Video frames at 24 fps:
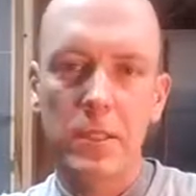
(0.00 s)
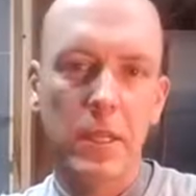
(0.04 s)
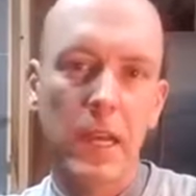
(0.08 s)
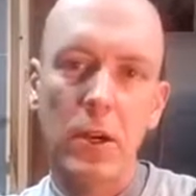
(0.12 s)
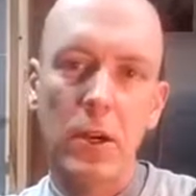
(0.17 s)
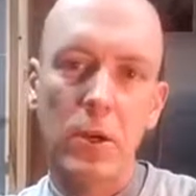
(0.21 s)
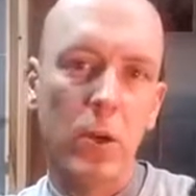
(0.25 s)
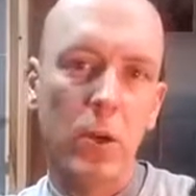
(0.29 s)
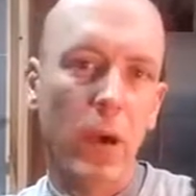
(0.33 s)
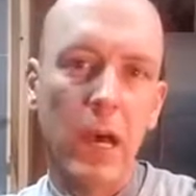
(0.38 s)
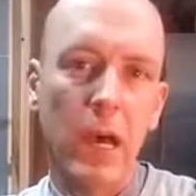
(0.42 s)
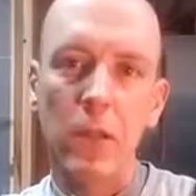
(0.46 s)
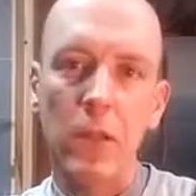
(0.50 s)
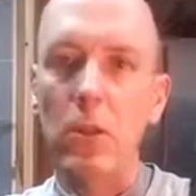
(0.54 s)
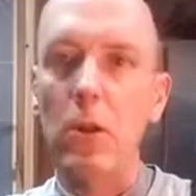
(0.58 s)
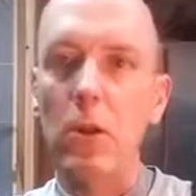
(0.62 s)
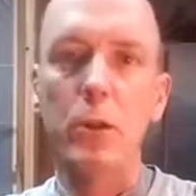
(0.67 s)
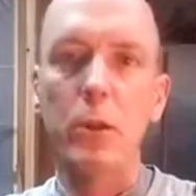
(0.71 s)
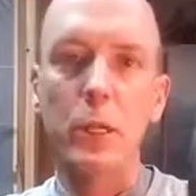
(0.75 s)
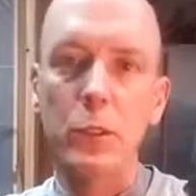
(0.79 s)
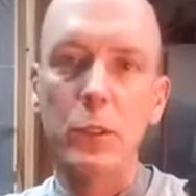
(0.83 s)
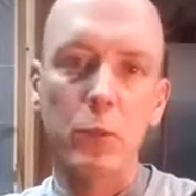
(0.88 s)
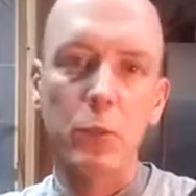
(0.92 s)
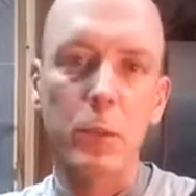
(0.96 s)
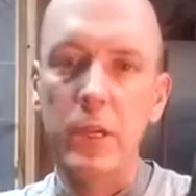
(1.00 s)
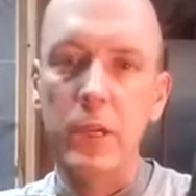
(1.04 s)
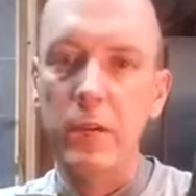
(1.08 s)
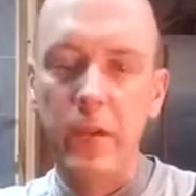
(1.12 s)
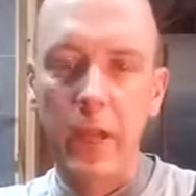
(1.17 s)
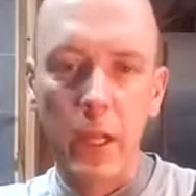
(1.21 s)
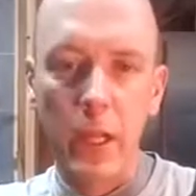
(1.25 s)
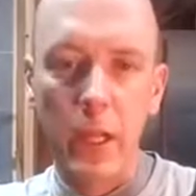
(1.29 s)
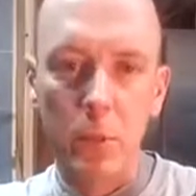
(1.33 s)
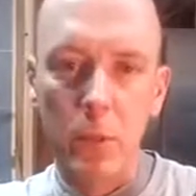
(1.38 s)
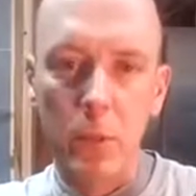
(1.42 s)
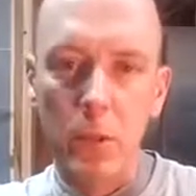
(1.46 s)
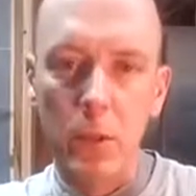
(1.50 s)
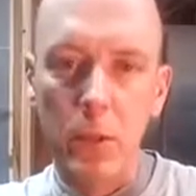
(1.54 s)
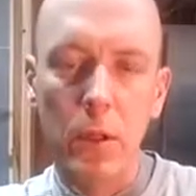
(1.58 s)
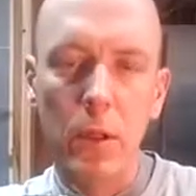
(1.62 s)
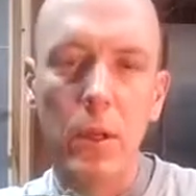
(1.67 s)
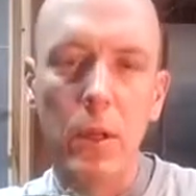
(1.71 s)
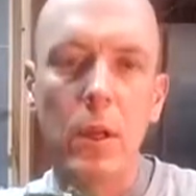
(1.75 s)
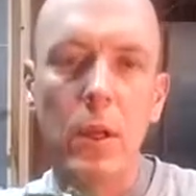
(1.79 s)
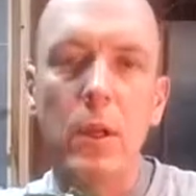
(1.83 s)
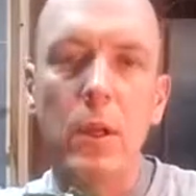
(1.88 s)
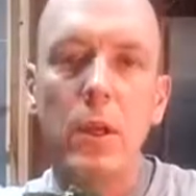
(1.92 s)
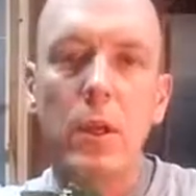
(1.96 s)
And I don't know how long these will be available.
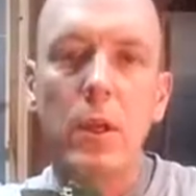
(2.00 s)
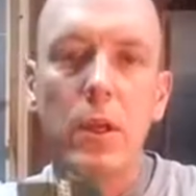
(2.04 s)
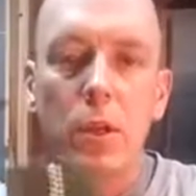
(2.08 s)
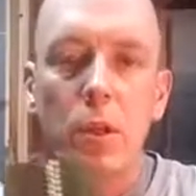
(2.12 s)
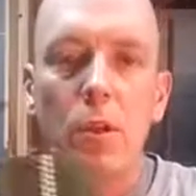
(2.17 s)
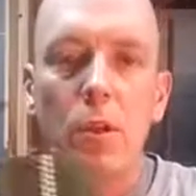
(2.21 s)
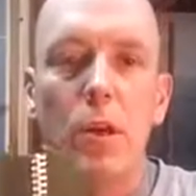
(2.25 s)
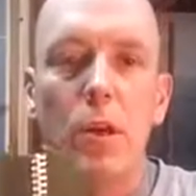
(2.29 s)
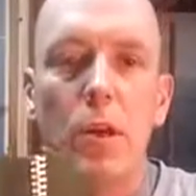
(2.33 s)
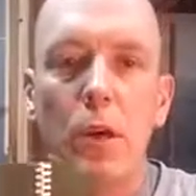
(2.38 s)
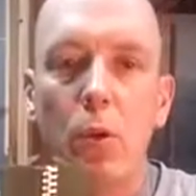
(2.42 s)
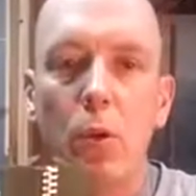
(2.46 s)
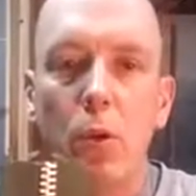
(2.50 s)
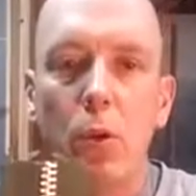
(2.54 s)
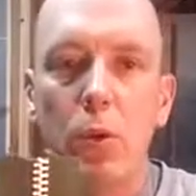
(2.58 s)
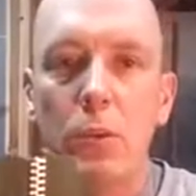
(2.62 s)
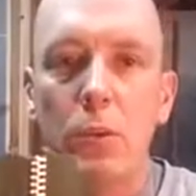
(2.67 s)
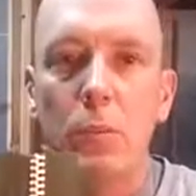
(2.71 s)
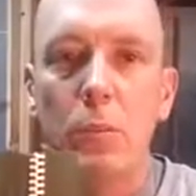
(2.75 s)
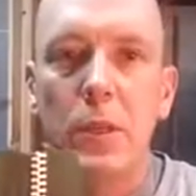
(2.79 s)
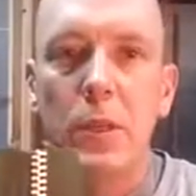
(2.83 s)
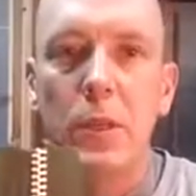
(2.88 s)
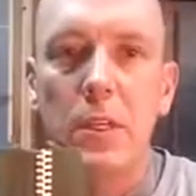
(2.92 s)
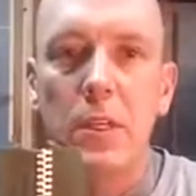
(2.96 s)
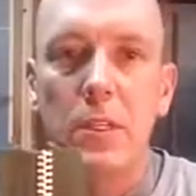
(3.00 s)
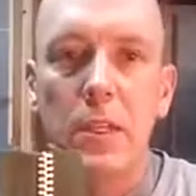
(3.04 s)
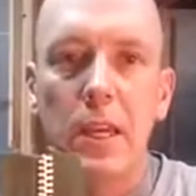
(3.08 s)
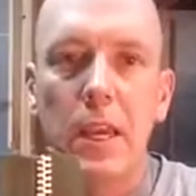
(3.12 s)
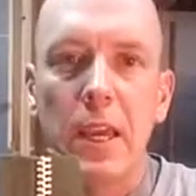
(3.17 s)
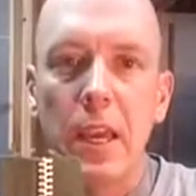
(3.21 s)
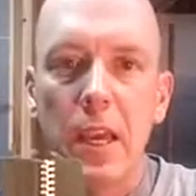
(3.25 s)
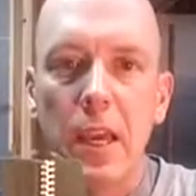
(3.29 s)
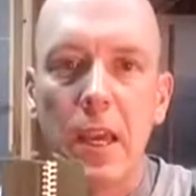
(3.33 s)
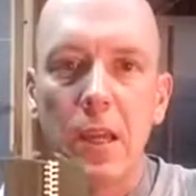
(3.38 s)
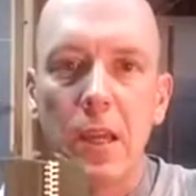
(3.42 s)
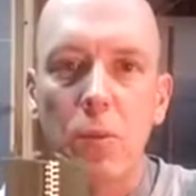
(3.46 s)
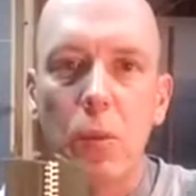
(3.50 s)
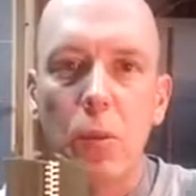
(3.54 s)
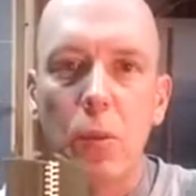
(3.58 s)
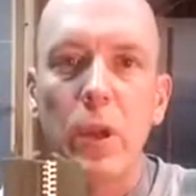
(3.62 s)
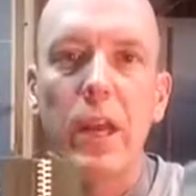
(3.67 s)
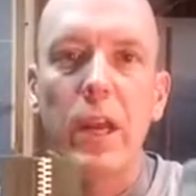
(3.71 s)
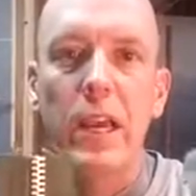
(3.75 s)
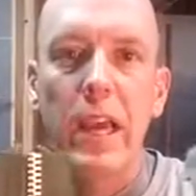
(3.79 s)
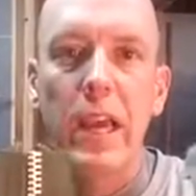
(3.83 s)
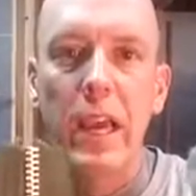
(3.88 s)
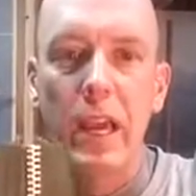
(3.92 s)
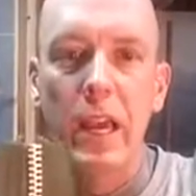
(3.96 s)
I order as many as I can when
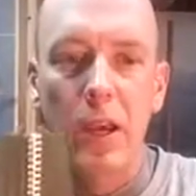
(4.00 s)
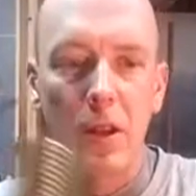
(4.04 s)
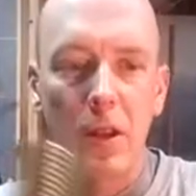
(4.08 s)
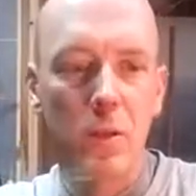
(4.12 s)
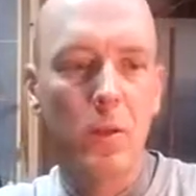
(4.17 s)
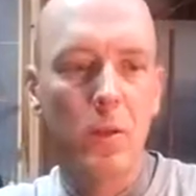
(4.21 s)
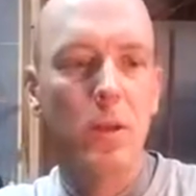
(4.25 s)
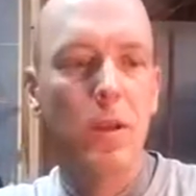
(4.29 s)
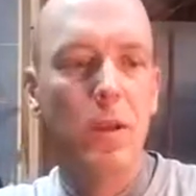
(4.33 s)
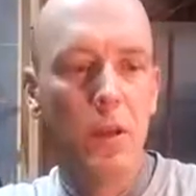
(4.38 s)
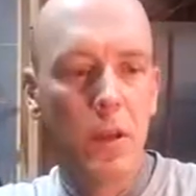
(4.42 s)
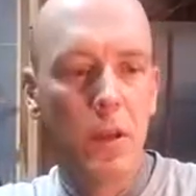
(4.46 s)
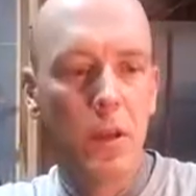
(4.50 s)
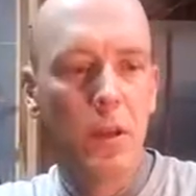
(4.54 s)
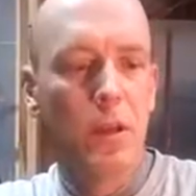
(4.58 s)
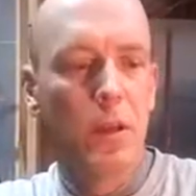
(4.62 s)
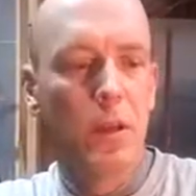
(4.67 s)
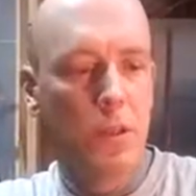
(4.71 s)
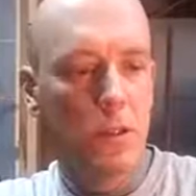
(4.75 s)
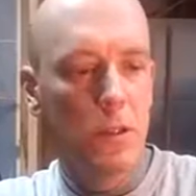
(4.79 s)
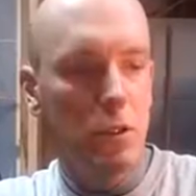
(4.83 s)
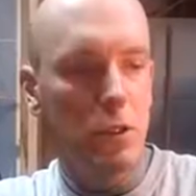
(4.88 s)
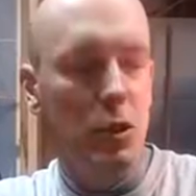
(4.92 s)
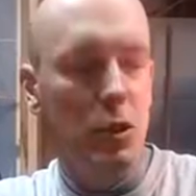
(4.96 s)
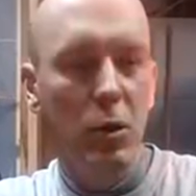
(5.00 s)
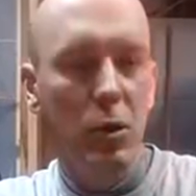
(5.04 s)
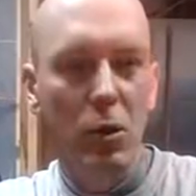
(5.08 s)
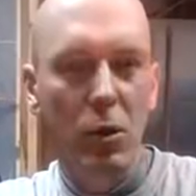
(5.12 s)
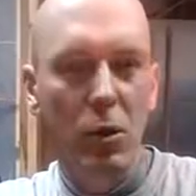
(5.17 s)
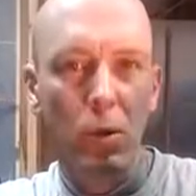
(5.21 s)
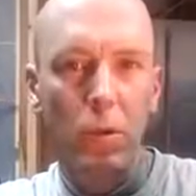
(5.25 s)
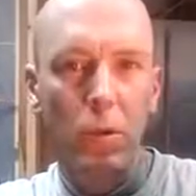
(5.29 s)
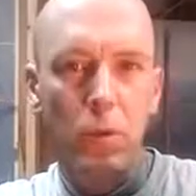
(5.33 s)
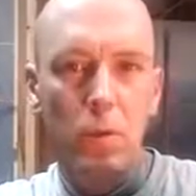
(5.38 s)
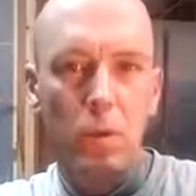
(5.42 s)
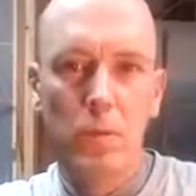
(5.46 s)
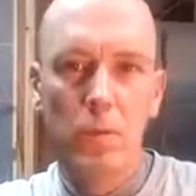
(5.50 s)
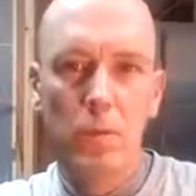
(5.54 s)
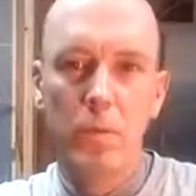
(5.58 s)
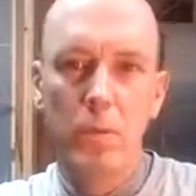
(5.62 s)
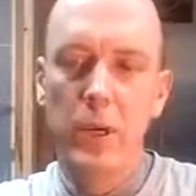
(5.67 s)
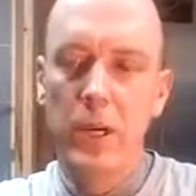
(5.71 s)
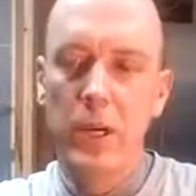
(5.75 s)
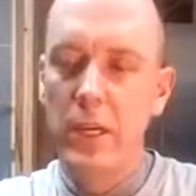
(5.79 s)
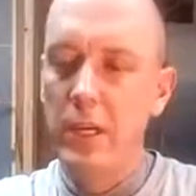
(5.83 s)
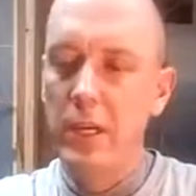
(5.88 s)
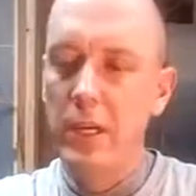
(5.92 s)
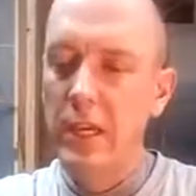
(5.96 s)
I can. So,
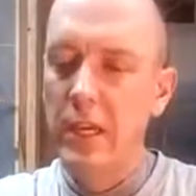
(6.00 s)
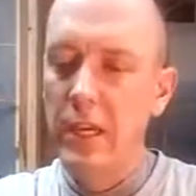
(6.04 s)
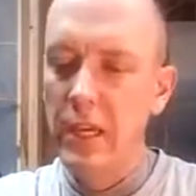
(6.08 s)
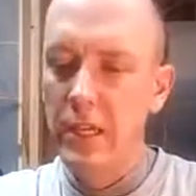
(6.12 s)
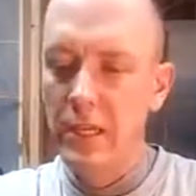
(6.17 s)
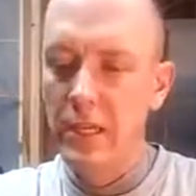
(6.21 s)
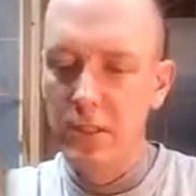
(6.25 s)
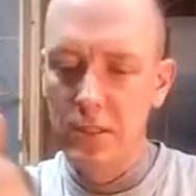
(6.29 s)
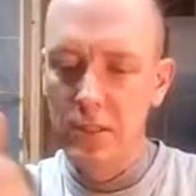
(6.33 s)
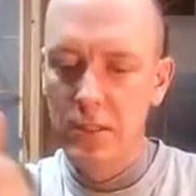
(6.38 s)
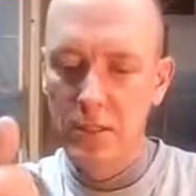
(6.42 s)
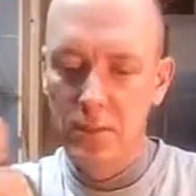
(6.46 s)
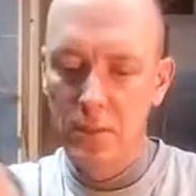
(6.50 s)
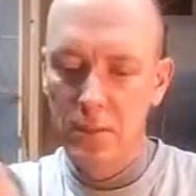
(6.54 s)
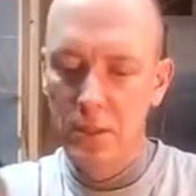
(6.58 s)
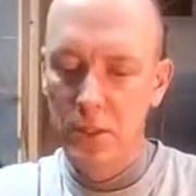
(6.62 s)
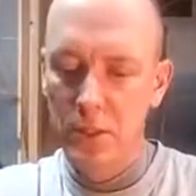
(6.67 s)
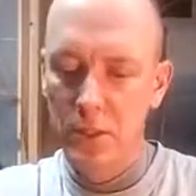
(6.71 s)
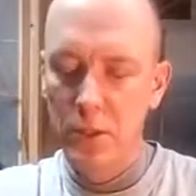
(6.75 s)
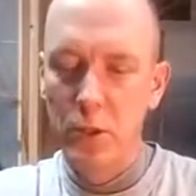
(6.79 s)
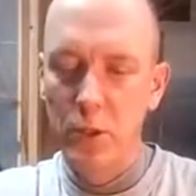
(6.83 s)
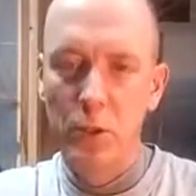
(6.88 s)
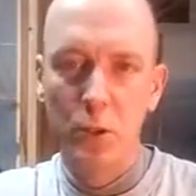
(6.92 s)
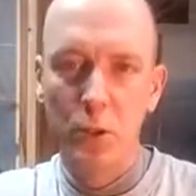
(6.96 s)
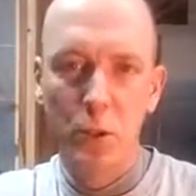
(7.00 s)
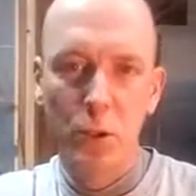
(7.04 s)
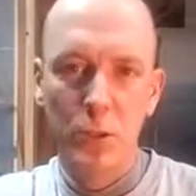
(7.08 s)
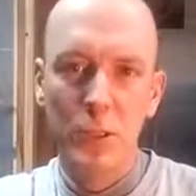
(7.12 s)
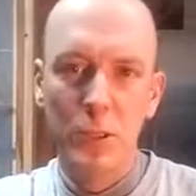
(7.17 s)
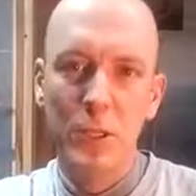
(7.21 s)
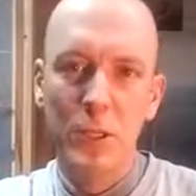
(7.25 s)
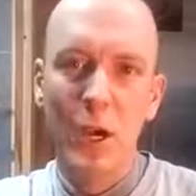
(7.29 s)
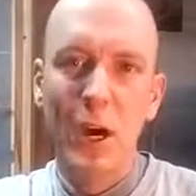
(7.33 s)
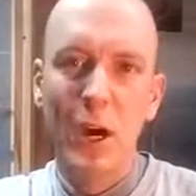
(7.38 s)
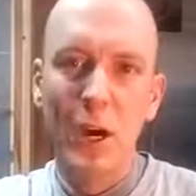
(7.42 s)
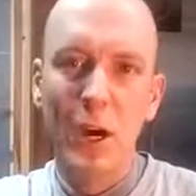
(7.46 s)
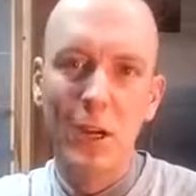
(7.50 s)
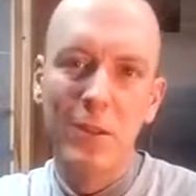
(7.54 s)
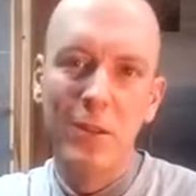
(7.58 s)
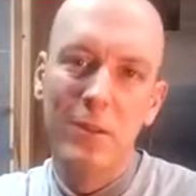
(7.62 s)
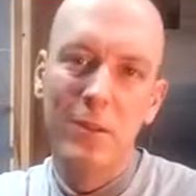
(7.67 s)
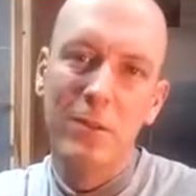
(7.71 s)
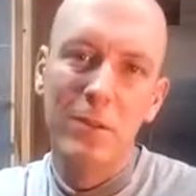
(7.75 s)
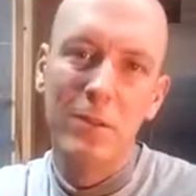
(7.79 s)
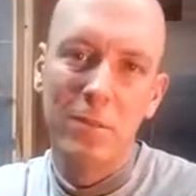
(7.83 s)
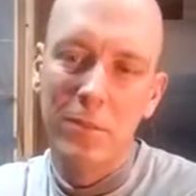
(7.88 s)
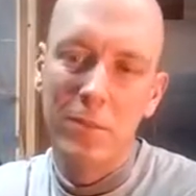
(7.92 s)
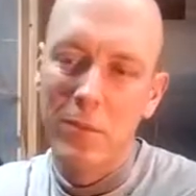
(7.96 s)
but again, it's since they're new old stock,
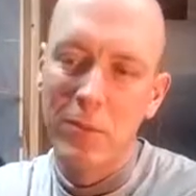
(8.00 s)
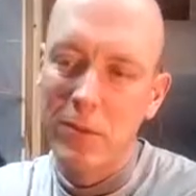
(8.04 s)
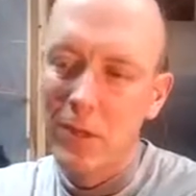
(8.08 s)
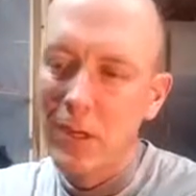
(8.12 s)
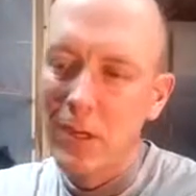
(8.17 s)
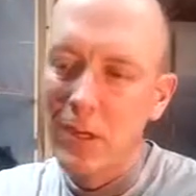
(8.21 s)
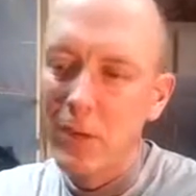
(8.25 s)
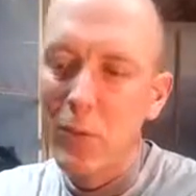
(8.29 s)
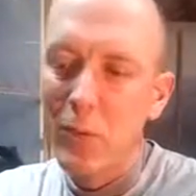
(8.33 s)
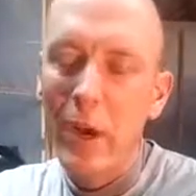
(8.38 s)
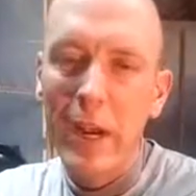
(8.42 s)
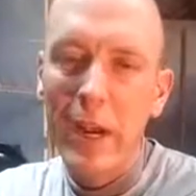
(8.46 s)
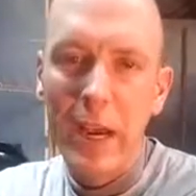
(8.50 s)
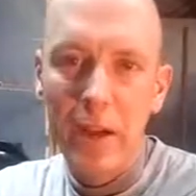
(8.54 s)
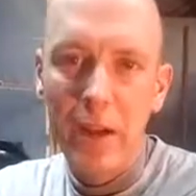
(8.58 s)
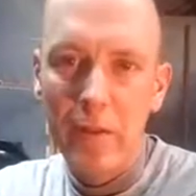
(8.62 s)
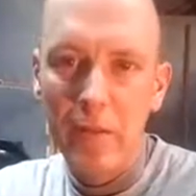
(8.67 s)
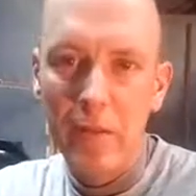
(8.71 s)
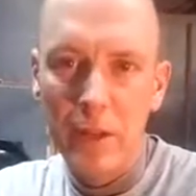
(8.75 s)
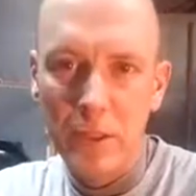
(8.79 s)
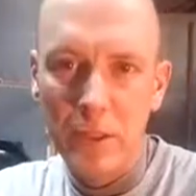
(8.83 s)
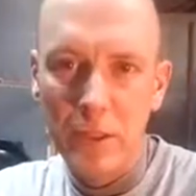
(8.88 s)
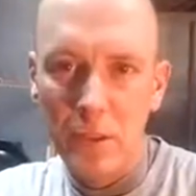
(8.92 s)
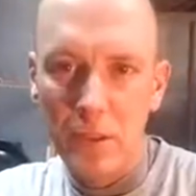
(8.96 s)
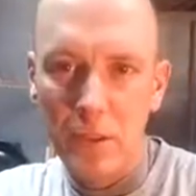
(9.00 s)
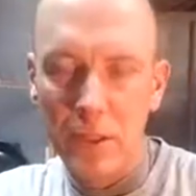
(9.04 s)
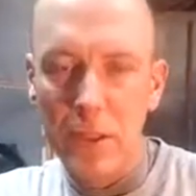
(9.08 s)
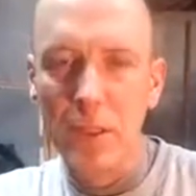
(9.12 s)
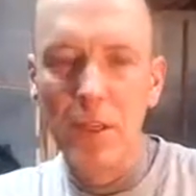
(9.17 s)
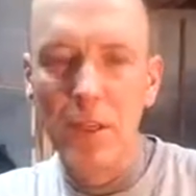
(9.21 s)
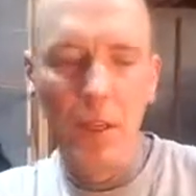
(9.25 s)
they're going to run out eventually.